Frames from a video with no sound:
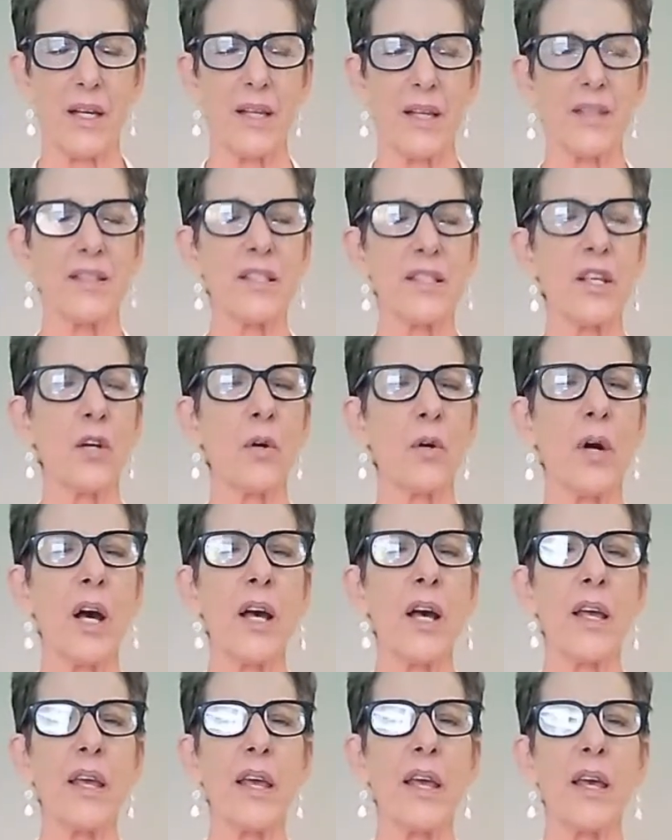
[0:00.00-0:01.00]
And so
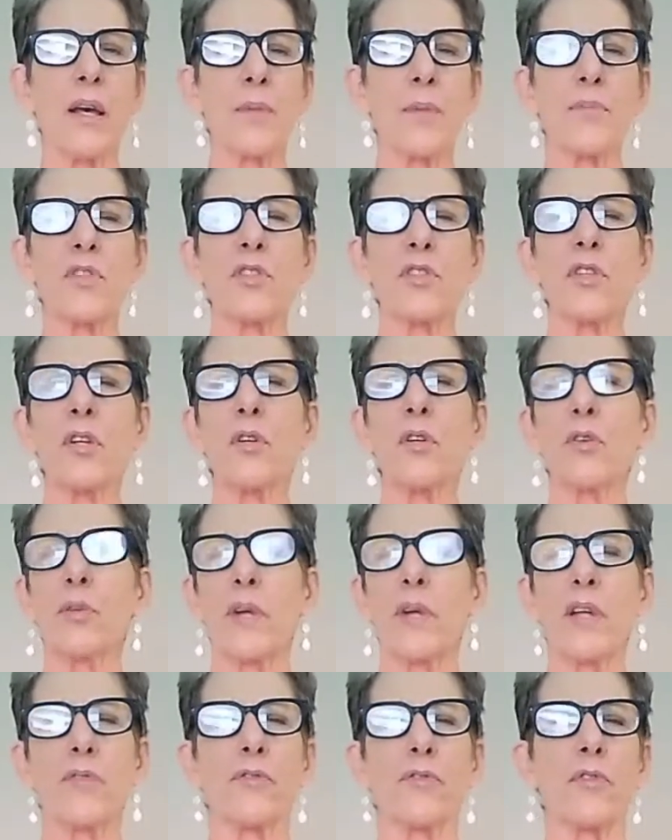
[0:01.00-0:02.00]
I am so
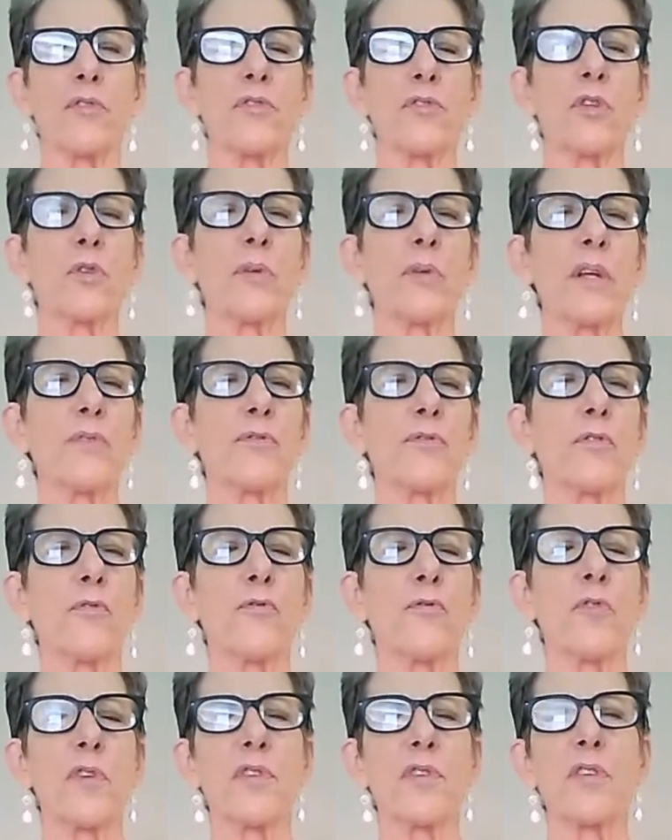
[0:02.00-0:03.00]
grateful
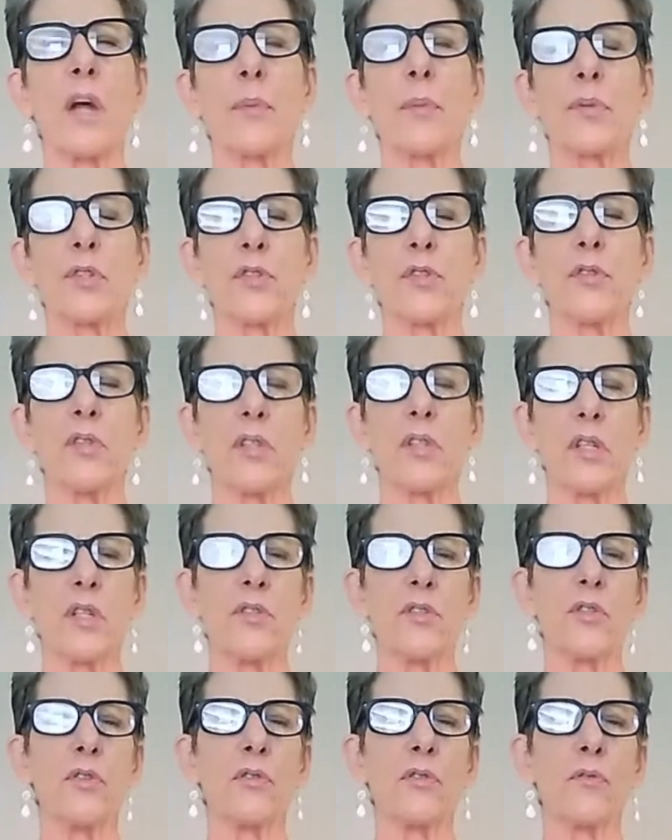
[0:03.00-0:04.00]
for this opportunity
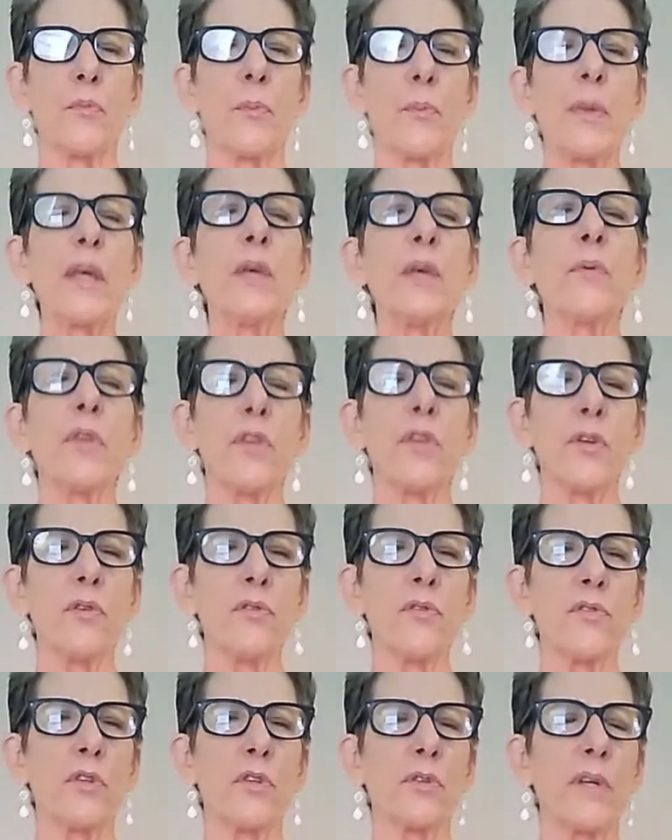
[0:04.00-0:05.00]
to be with you,
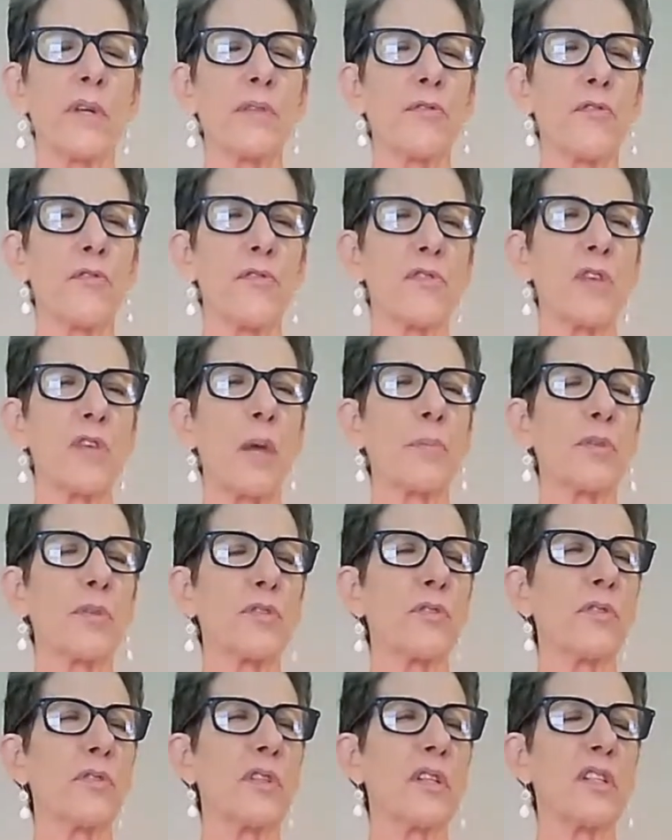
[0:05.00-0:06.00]
so grateful for this
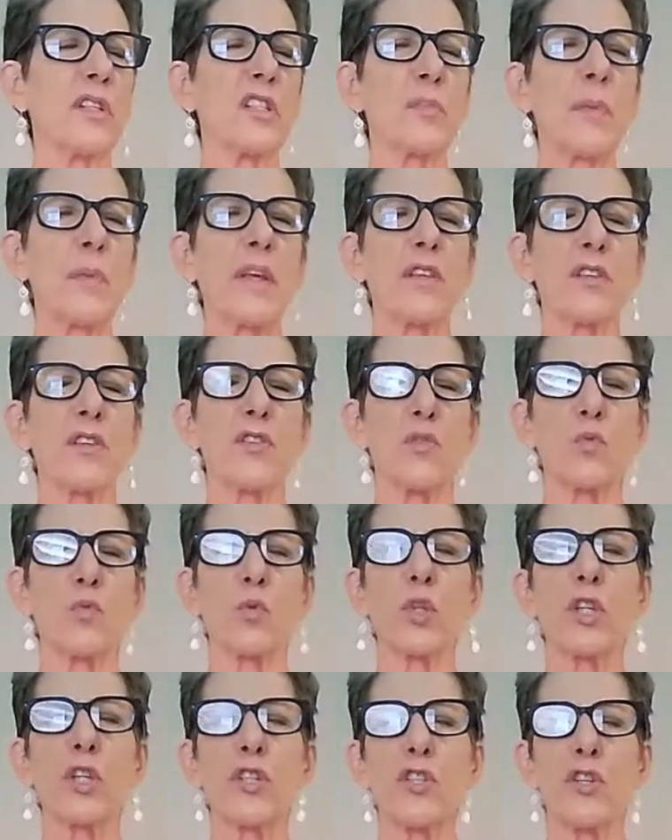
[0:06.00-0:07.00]
opportunity to speak this
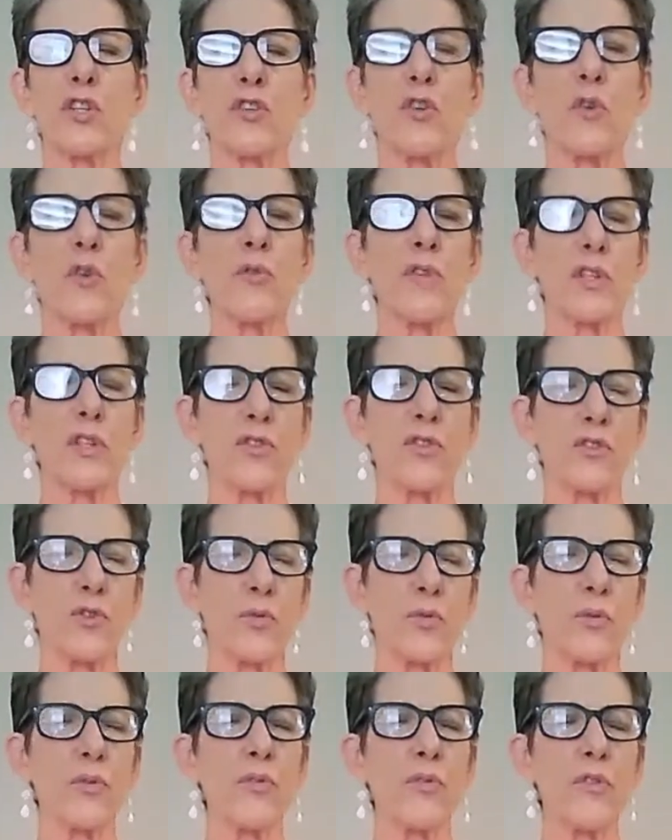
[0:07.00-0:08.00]
word, to know this
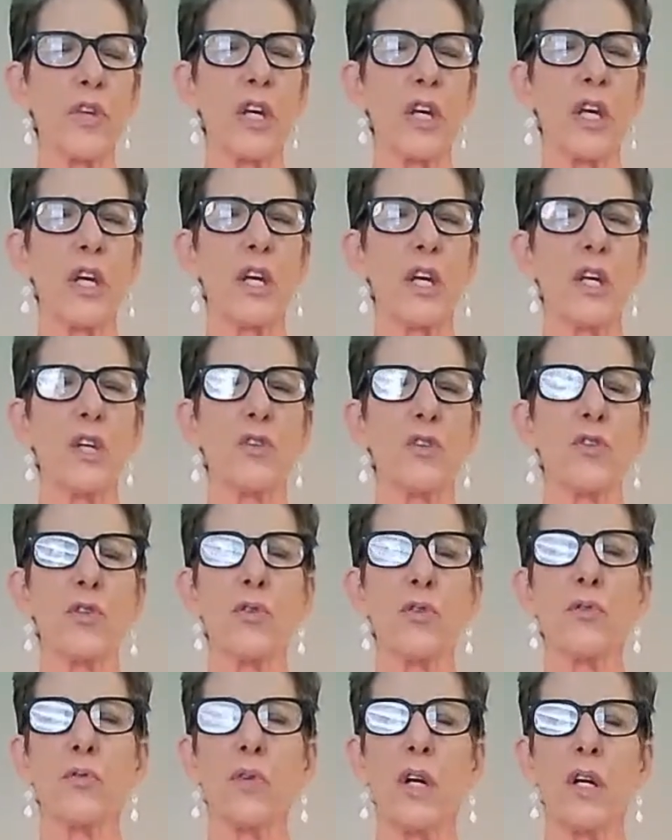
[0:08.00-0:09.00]
truth,
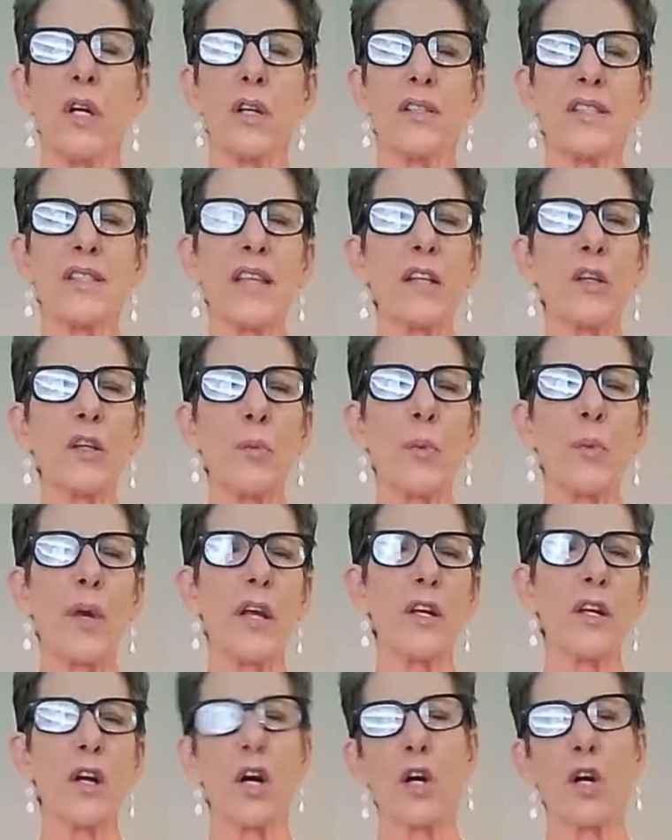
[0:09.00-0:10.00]
to
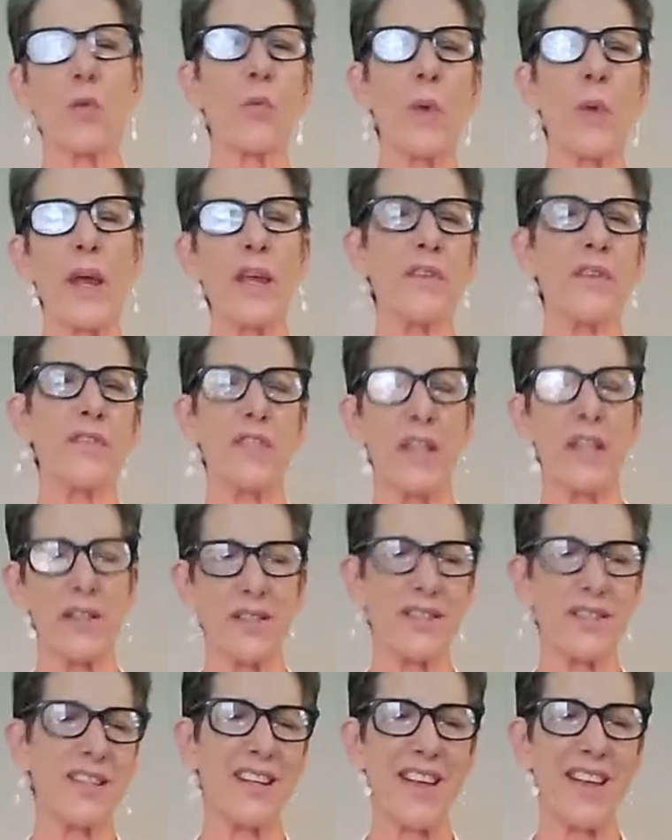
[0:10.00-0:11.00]
celebrate our waveness
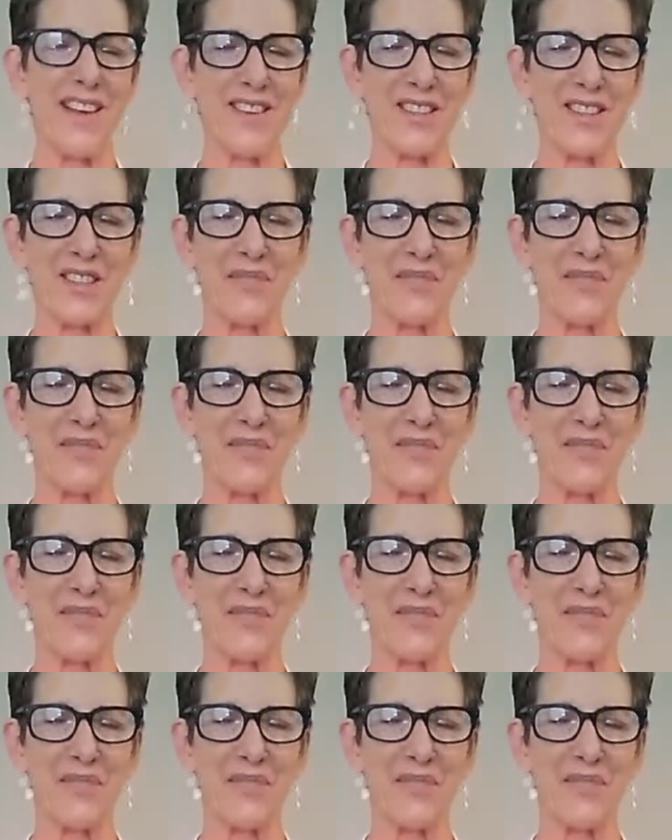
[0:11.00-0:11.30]
together.